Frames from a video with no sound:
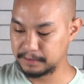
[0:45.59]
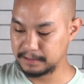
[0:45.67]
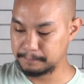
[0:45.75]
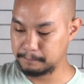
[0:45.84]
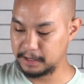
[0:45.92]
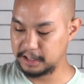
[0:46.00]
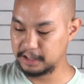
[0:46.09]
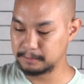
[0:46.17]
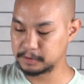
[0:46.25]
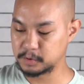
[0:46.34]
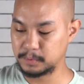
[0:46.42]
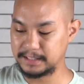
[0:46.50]
medium
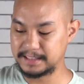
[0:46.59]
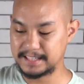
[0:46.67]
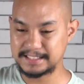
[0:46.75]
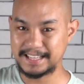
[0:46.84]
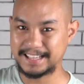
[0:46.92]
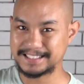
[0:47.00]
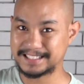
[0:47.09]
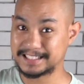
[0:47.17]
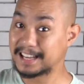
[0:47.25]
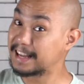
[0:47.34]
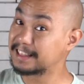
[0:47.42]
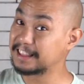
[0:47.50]
sweetness, and
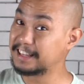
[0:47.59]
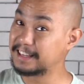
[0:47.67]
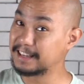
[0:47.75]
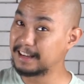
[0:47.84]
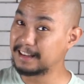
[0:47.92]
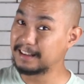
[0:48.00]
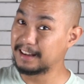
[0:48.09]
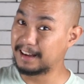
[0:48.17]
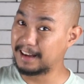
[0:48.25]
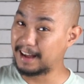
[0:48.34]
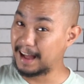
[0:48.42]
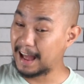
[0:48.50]
slightly
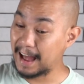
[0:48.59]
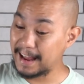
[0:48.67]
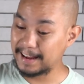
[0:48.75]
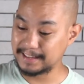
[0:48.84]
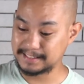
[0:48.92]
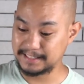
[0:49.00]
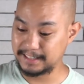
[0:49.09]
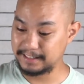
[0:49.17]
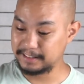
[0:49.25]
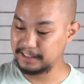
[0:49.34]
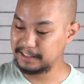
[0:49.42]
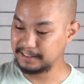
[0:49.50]
high
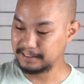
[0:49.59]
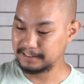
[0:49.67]
acidity.